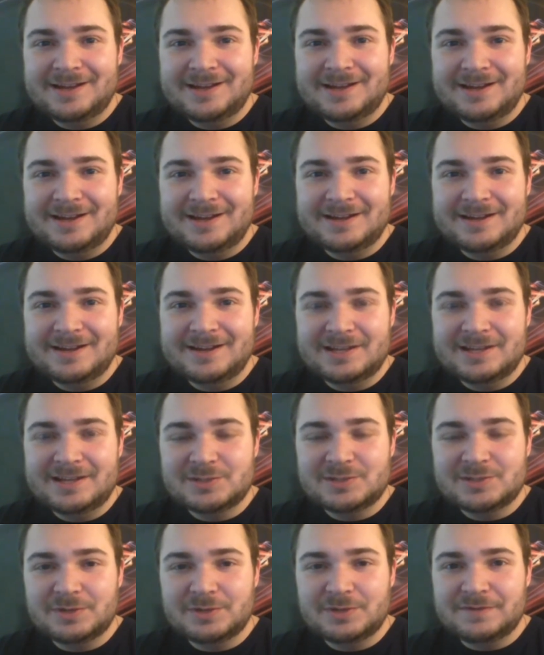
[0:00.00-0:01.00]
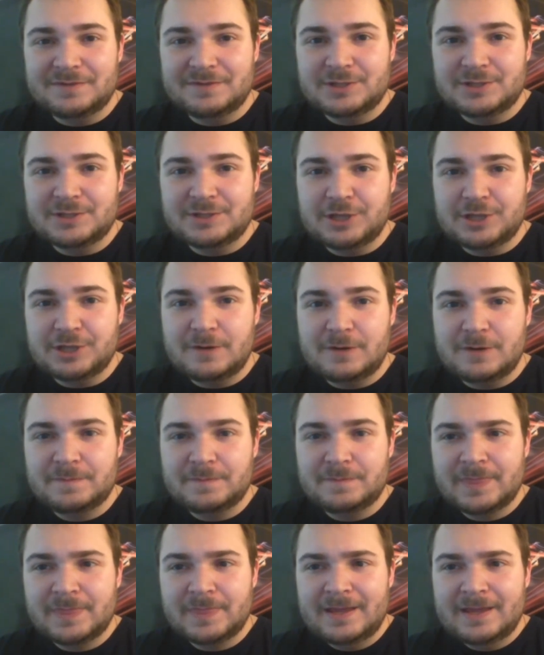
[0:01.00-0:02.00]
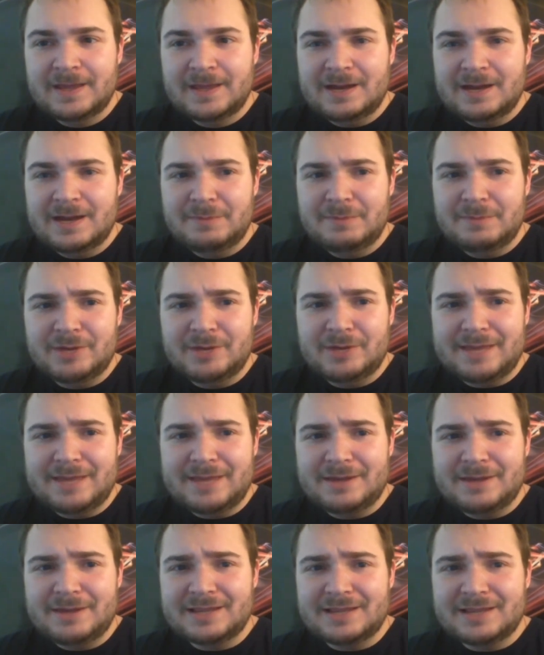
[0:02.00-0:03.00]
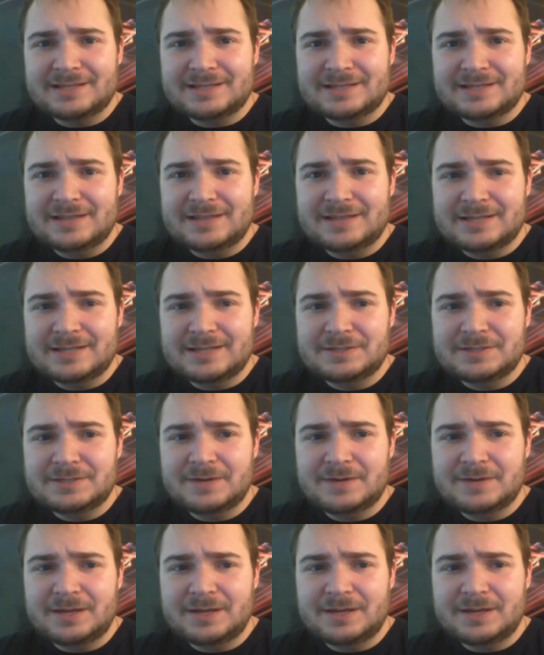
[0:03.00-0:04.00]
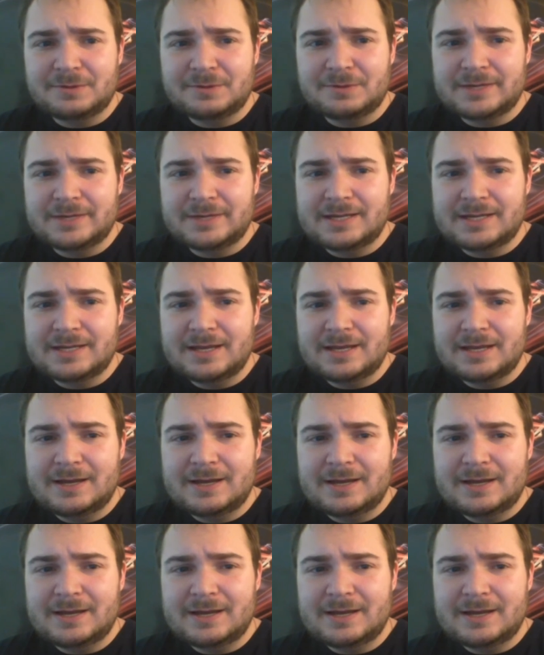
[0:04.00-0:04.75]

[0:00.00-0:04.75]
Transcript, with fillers: Uh, it's a really fun show. I remember it came out in like 92, 93.